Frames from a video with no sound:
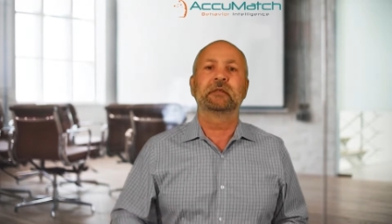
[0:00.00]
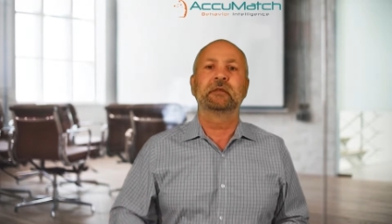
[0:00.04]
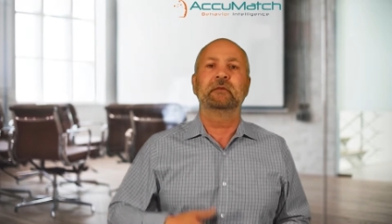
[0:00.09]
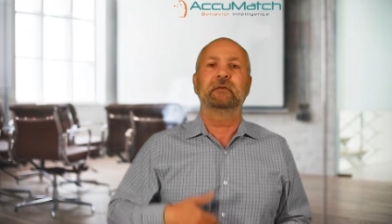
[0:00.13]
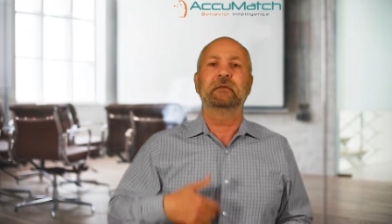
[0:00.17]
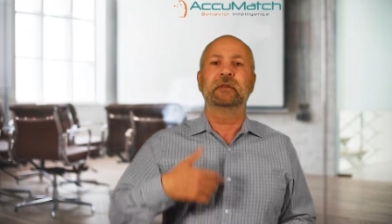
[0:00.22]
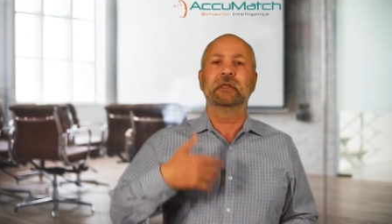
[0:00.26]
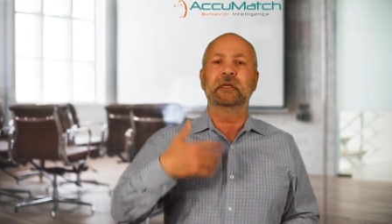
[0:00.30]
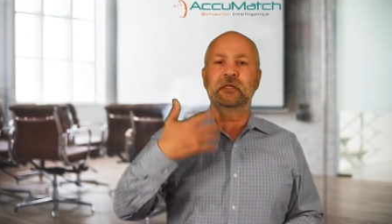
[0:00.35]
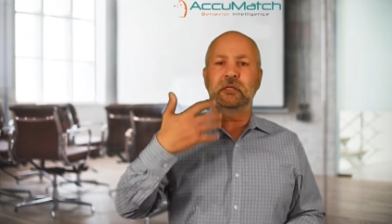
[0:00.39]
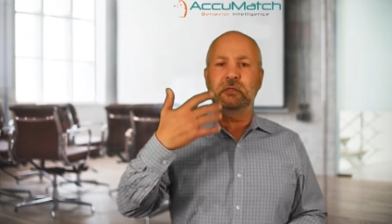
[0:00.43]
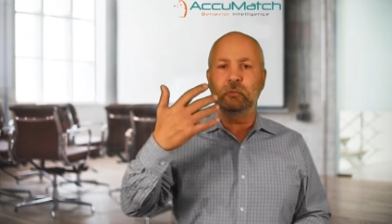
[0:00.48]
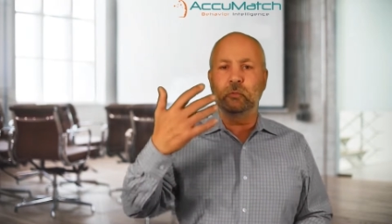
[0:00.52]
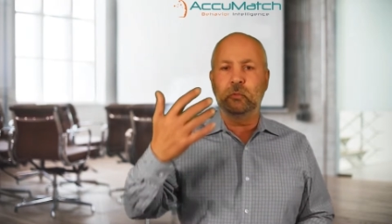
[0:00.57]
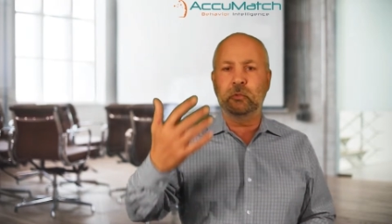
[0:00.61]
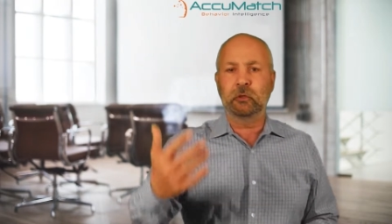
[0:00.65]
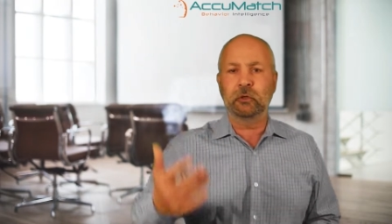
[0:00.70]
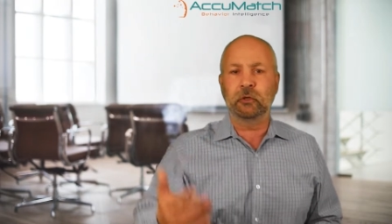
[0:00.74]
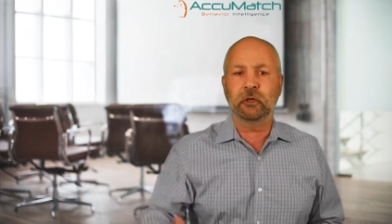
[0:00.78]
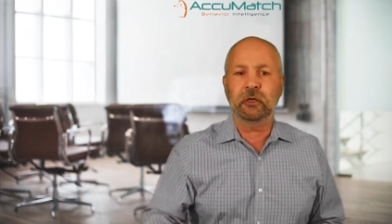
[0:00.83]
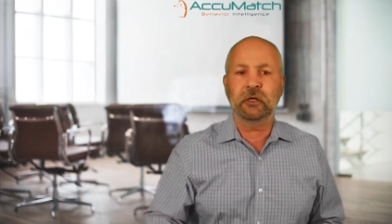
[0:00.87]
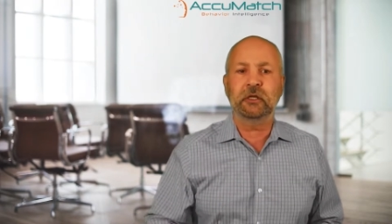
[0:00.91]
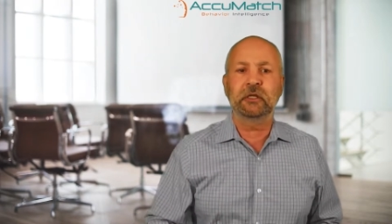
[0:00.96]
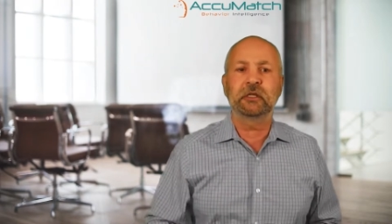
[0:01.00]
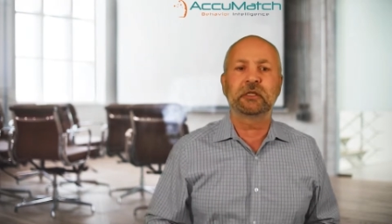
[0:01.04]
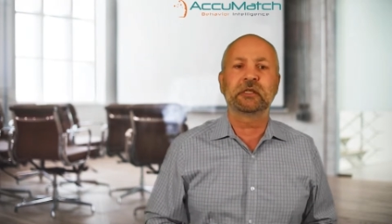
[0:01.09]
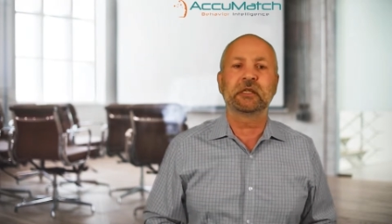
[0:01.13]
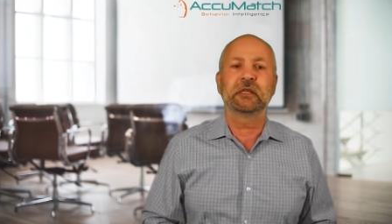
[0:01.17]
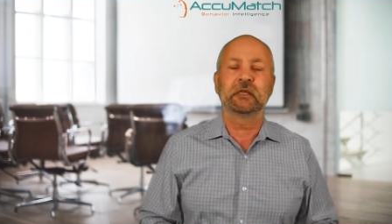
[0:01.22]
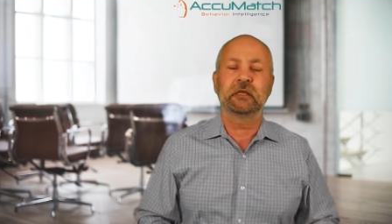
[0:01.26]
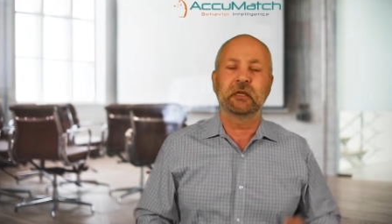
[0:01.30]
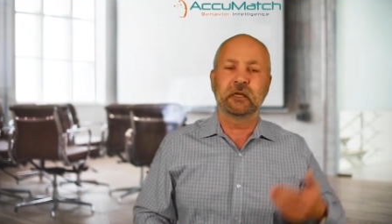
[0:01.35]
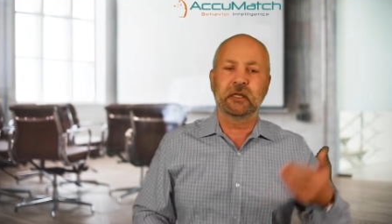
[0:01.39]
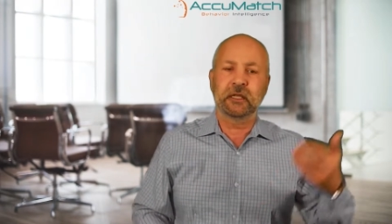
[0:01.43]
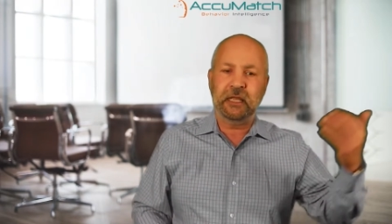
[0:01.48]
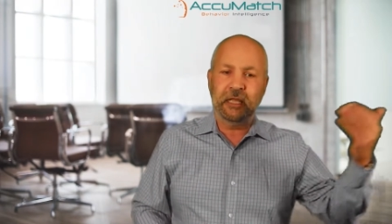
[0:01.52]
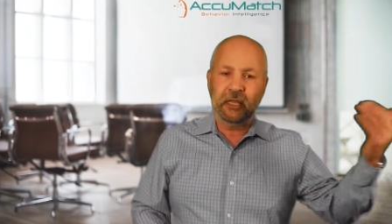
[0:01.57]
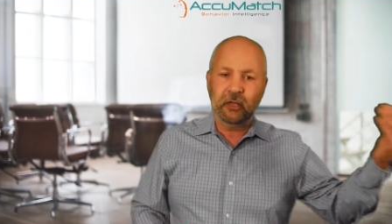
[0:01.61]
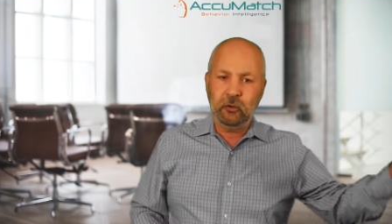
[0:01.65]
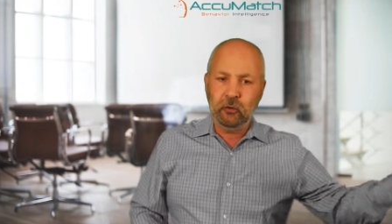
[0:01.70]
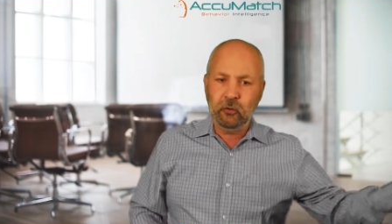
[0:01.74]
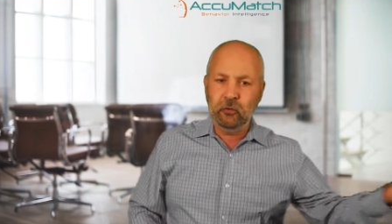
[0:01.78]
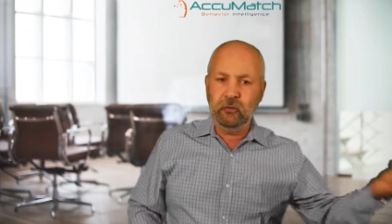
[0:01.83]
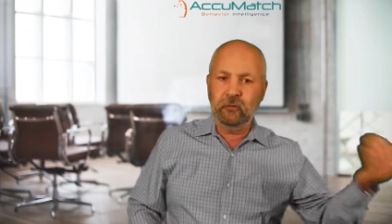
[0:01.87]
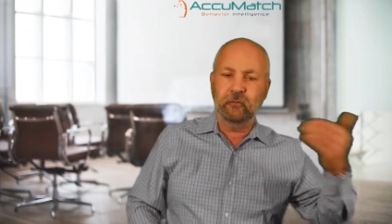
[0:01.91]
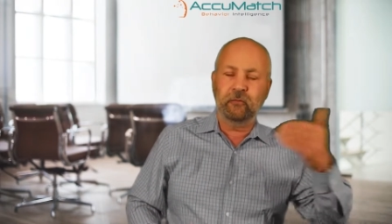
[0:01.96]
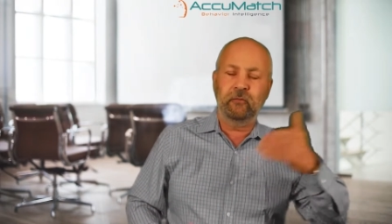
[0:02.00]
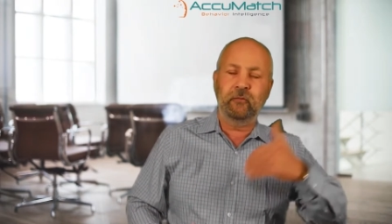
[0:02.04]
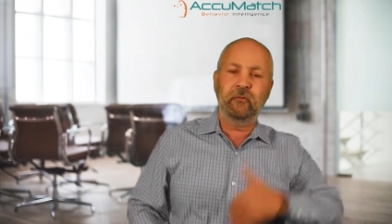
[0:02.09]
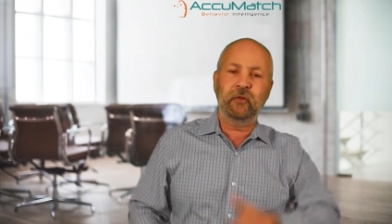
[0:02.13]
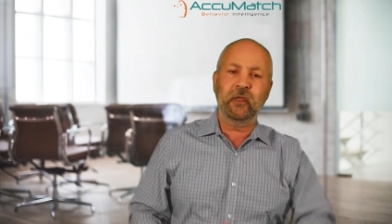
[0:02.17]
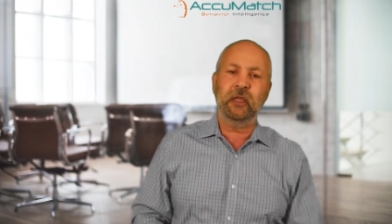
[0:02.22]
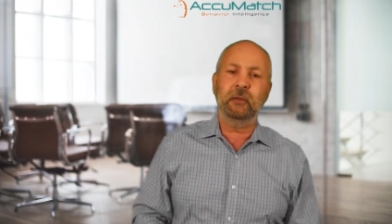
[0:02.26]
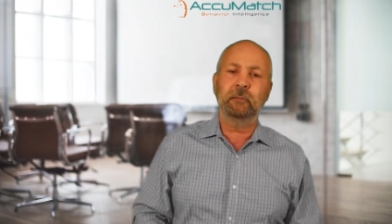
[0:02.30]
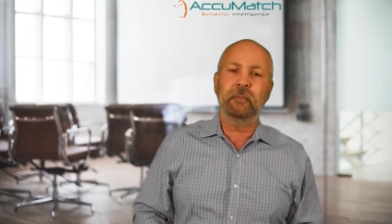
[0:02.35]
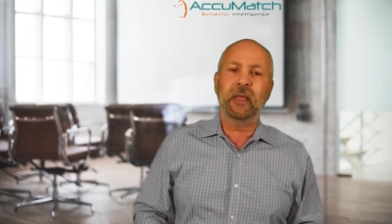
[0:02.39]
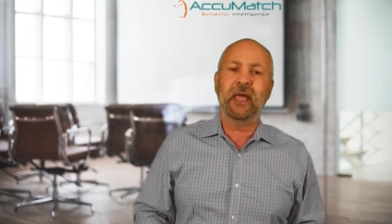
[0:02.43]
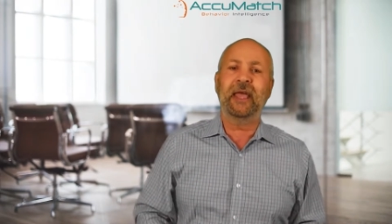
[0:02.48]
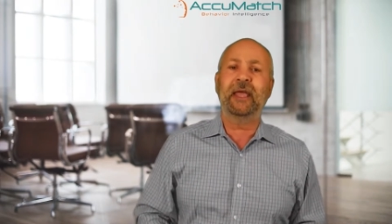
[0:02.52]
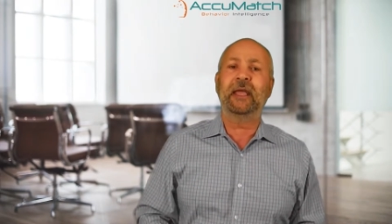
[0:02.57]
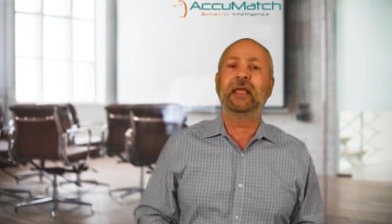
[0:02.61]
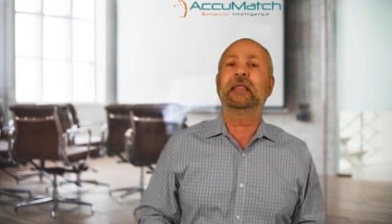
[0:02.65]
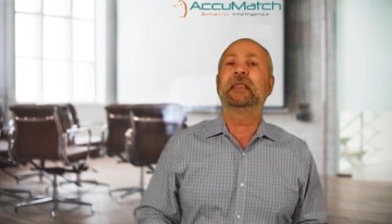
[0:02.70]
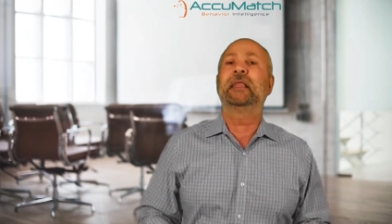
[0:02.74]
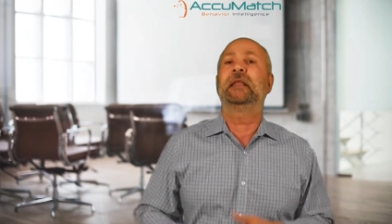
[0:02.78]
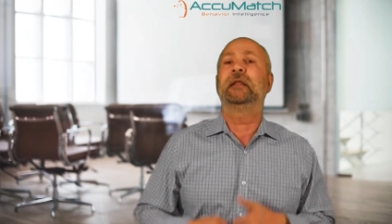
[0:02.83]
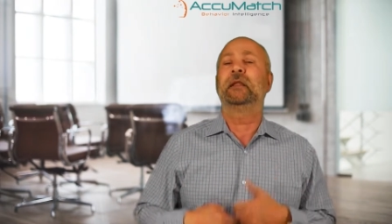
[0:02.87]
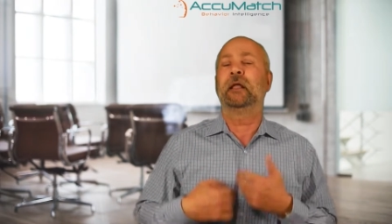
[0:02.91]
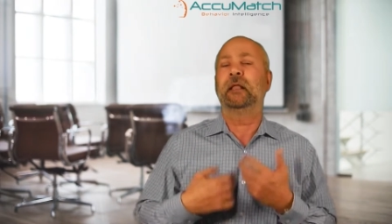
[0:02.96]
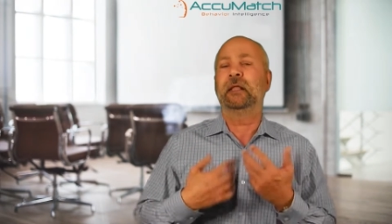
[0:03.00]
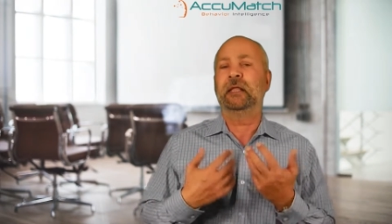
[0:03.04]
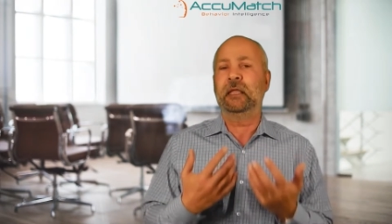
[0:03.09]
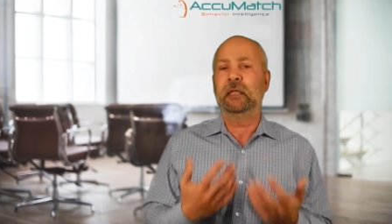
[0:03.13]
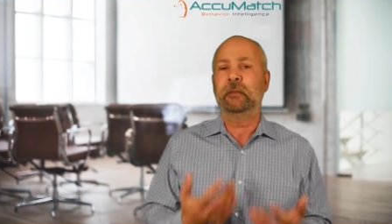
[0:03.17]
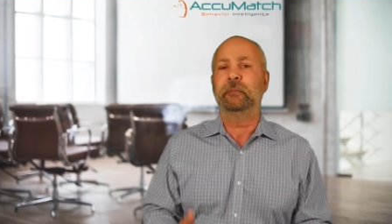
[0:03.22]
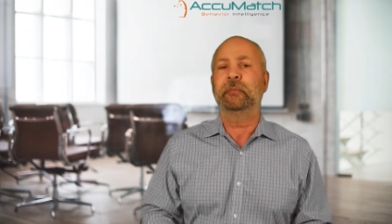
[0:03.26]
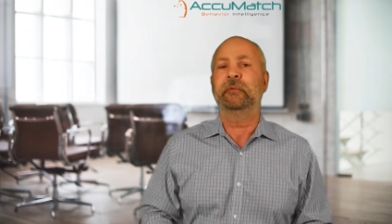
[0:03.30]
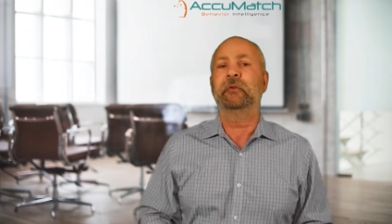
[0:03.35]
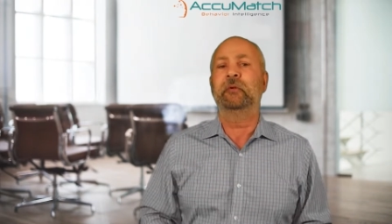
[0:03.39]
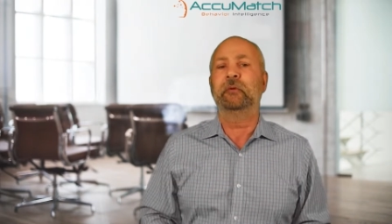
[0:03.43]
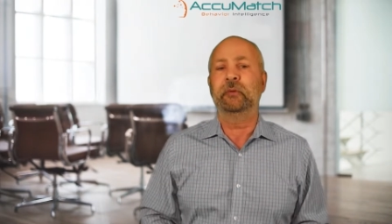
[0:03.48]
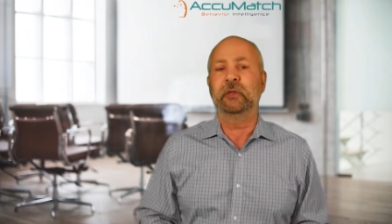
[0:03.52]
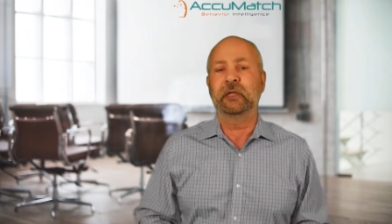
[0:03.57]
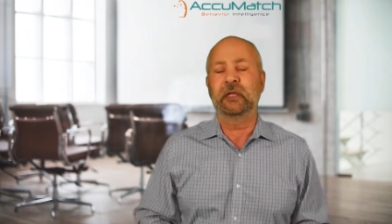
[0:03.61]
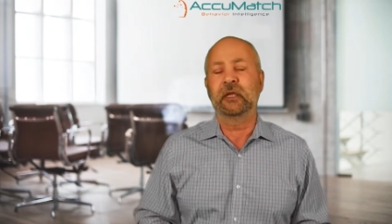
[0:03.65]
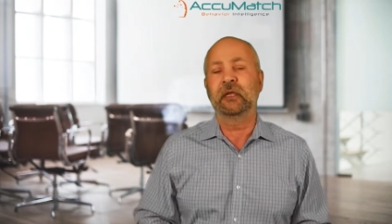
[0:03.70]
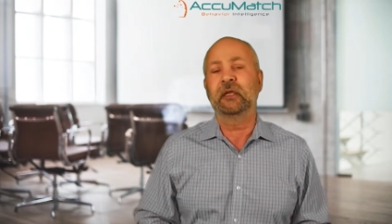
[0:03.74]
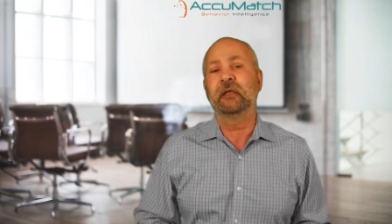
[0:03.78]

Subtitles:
If this works and I get good feedback, then I'll keep doing it.